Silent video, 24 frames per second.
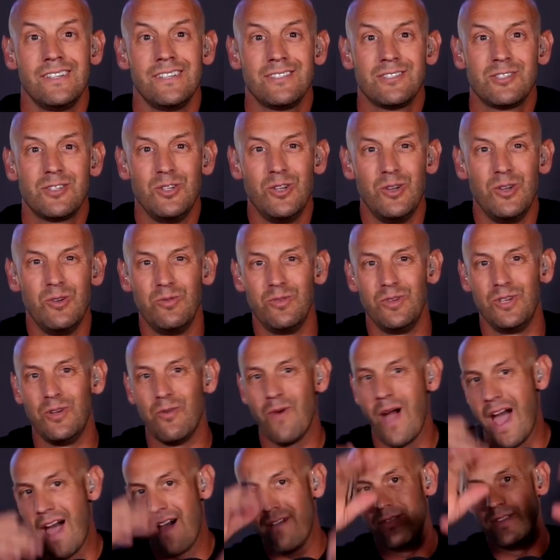So you
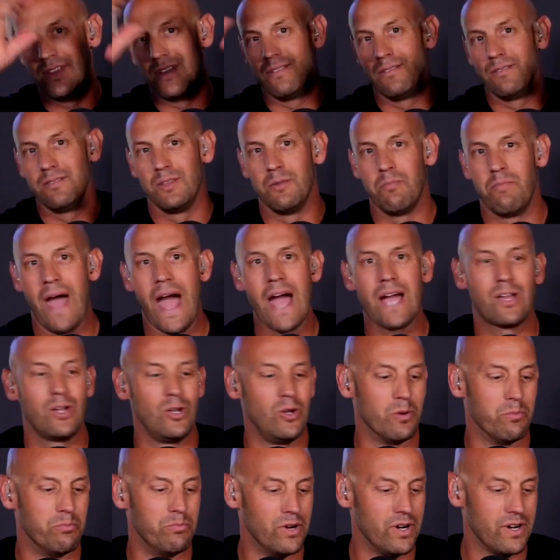have in the back of
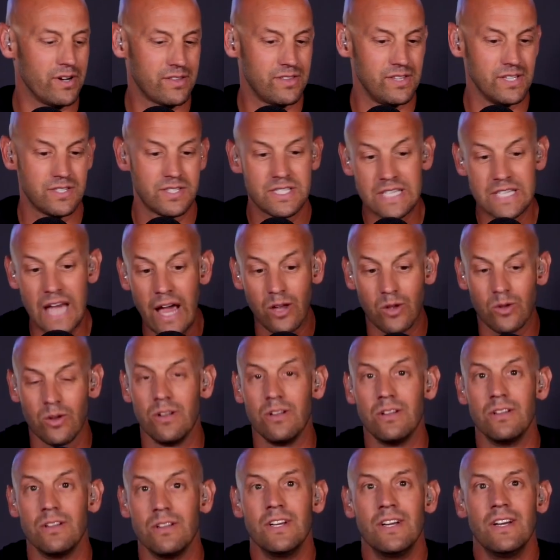your book this
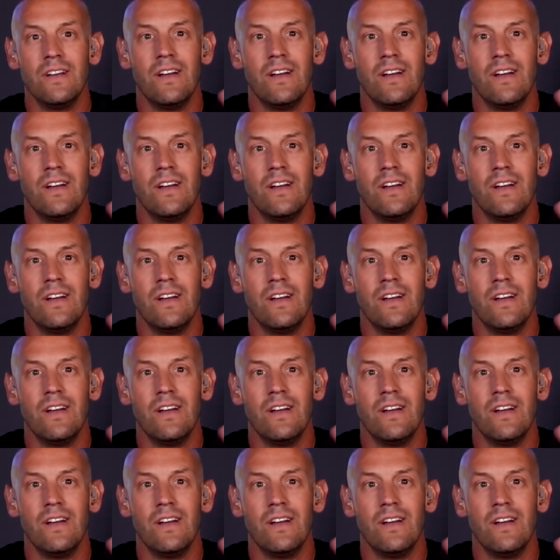cycle